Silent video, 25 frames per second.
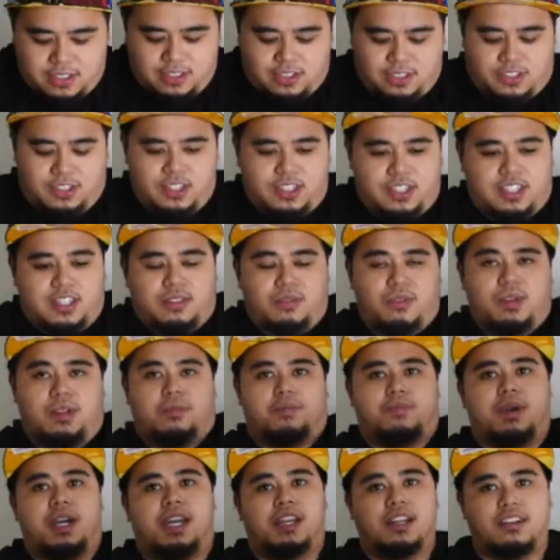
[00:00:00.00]
Jordan 1
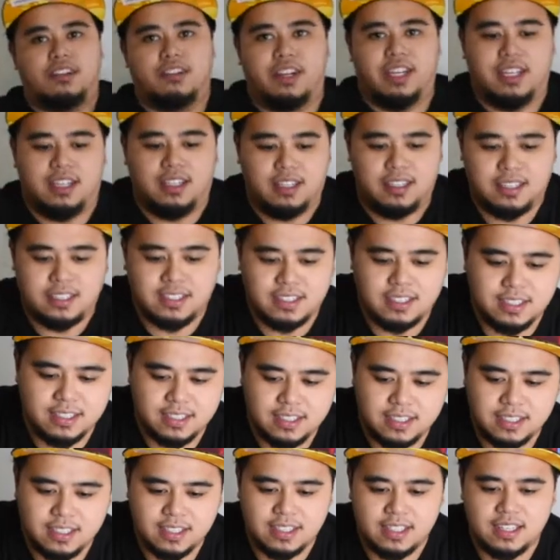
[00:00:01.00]
Pine Trees.
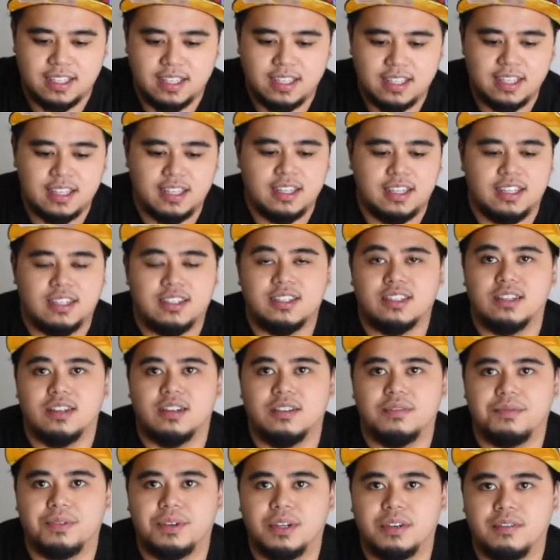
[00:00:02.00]
So
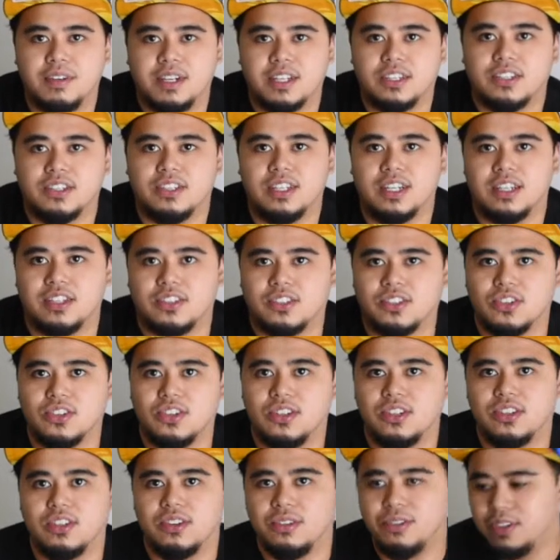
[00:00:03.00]
pretty much that's
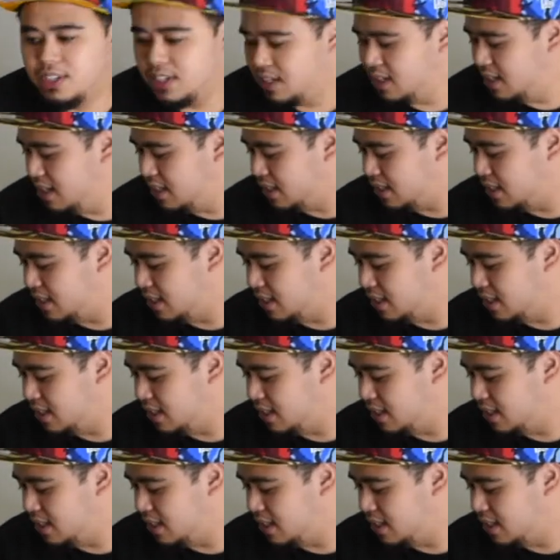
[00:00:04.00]
all that we got.